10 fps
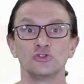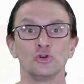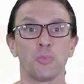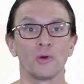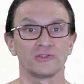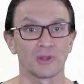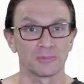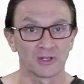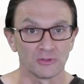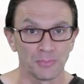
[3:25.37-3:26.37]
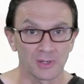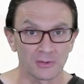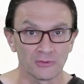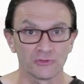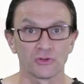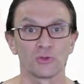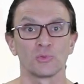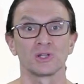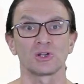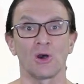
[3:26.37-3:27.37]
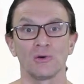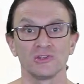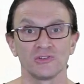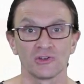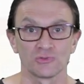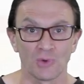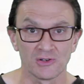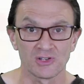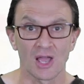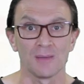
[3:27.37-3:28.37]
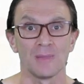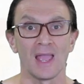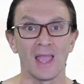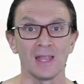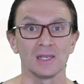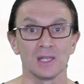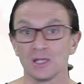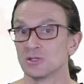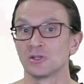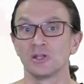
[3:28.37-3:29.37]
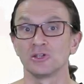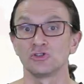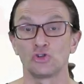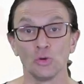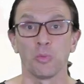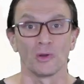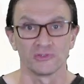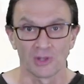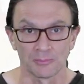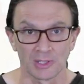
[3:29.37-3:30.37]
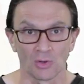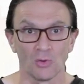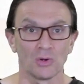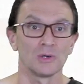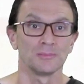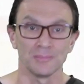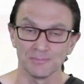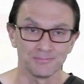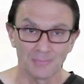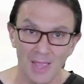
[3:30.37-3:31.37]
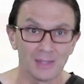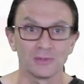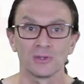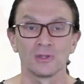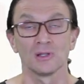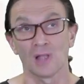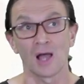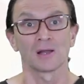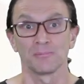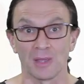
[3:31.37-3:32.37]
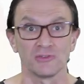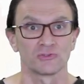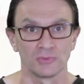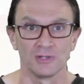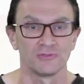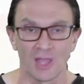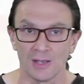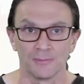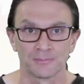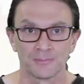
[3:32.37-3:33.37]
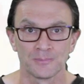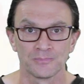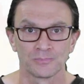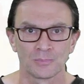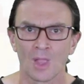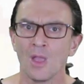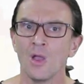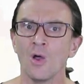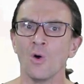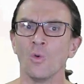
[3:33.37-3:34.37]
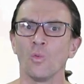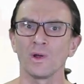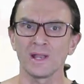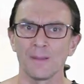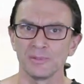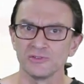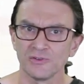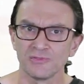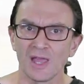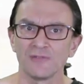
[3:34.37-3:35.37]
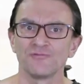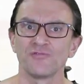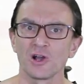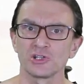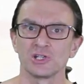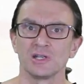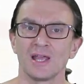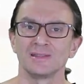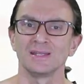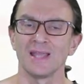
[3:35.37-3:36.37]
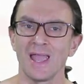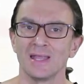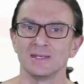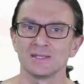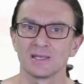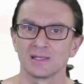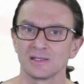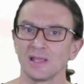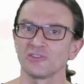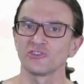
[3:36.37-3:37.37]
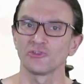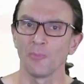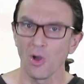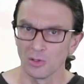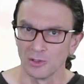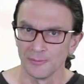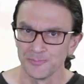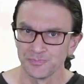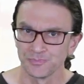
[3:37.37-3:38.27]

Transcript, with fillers: 2 point something is bigger, so the recurrence has runtime n to the 2 point something, or n to the log base 3 of 10. What happens if that function at the end gets smaller?